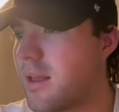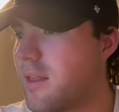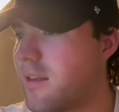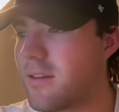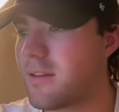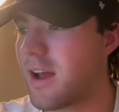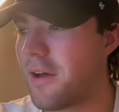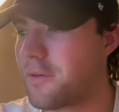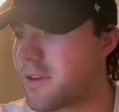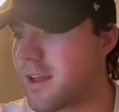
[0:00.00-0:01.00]
this is
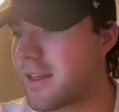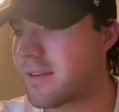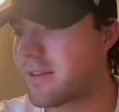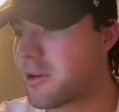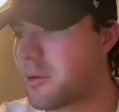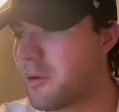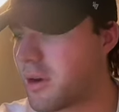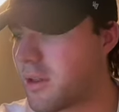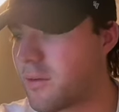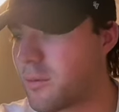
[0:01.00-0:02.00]
tough because I think this is going to be
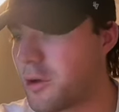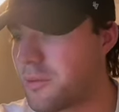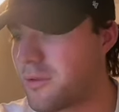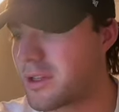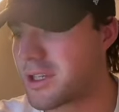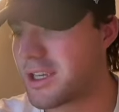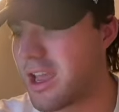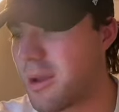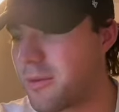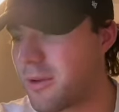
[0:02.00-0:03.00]
one of those one possession
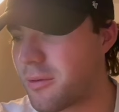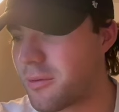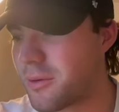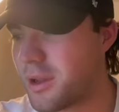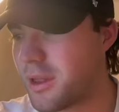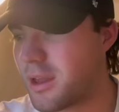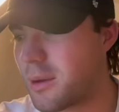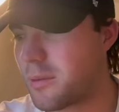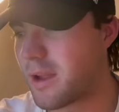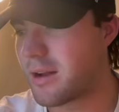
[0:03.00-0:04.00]
games that really
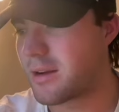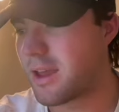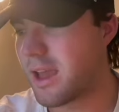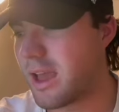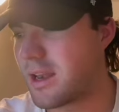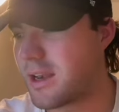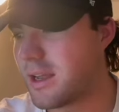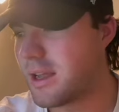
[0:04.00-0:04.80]
comes down to the end.